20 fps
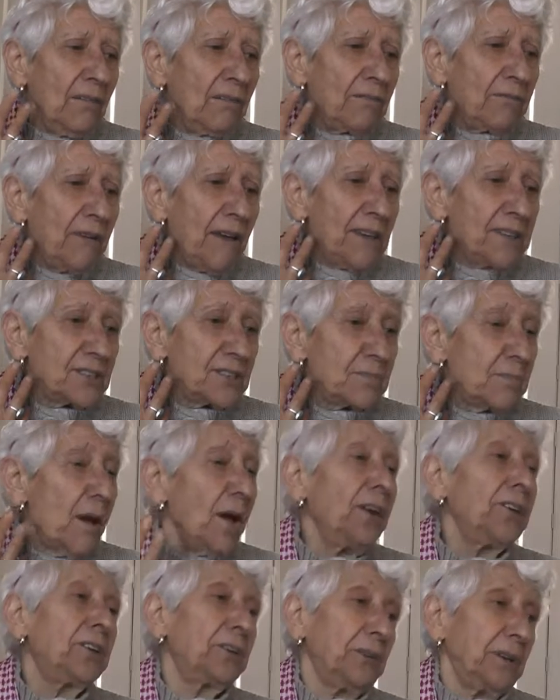face
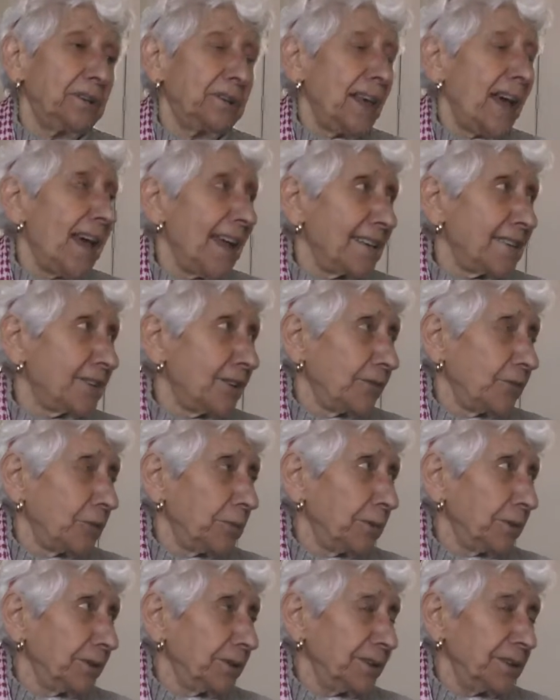murder at the hands of the
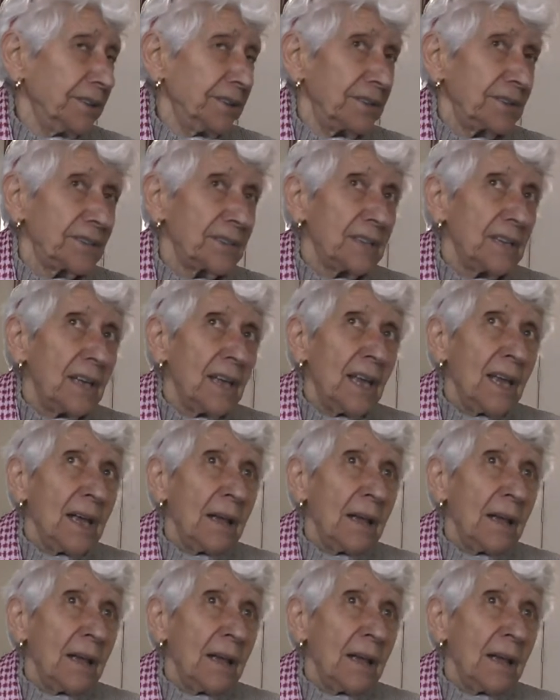police,